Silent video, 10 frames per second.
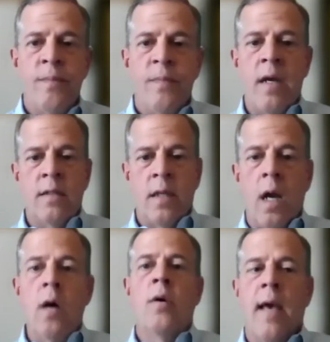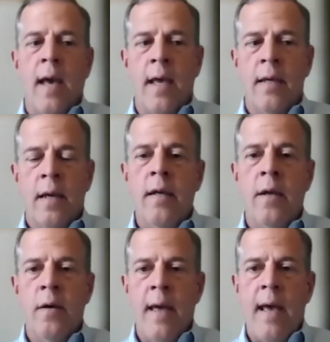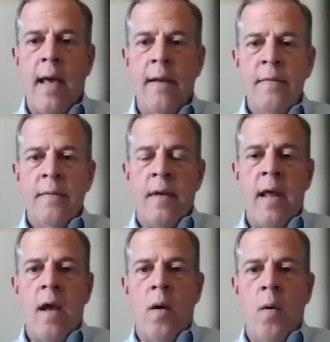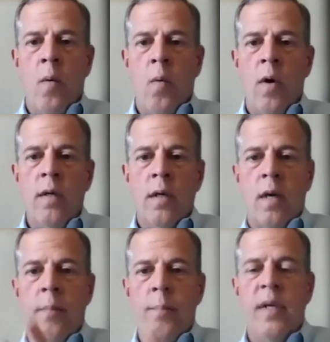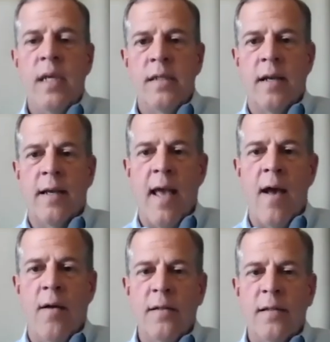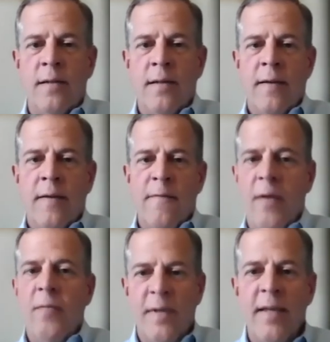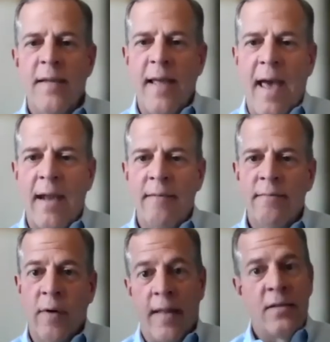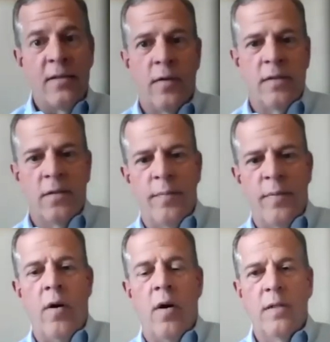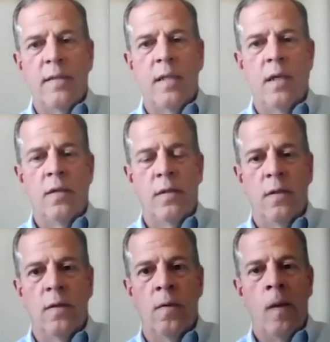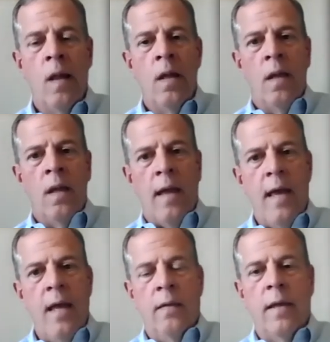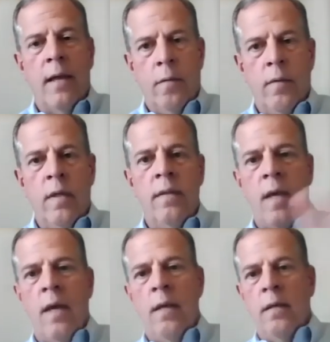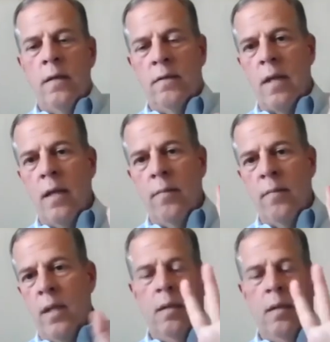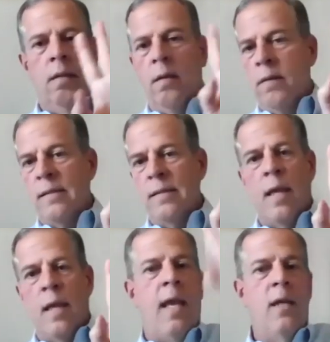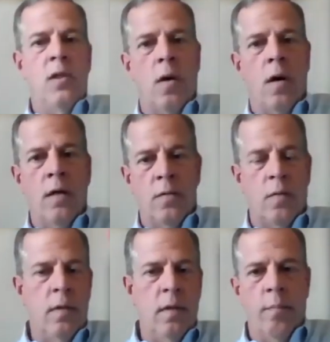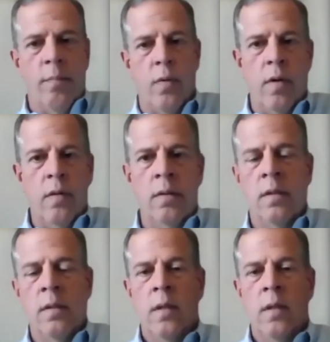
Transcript: Then it's like, okay, I know that. Now, what companies and accounts fit within that? Well, that's crystal ball, because it tells you, hey, like within that, you're telling me, let's say HR is really important.